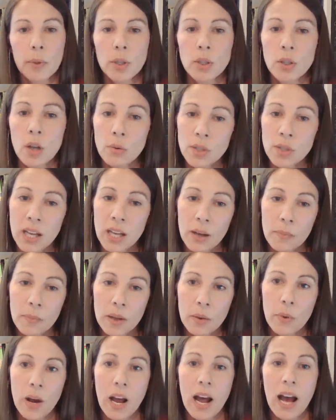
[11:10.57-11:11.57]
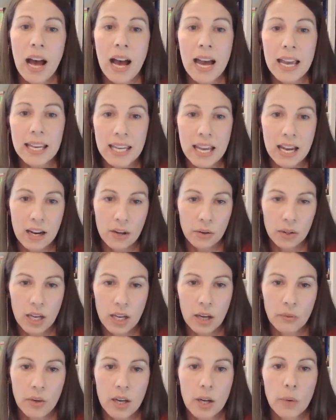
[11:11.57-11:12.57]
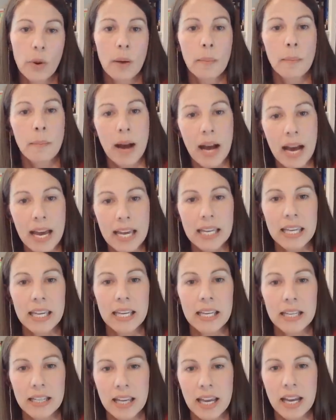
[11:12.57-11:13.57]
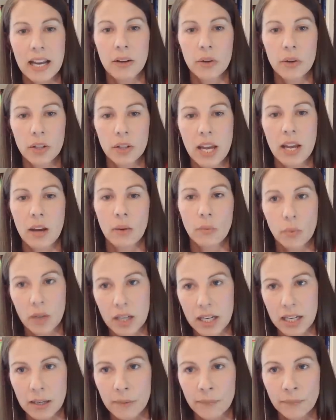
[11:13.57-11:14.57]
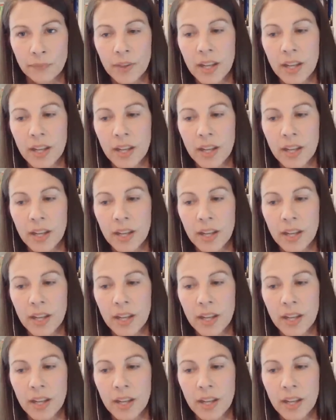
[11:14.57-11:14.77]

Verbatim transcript: but don't tell me what I can or can't read or what my kid can or can't read.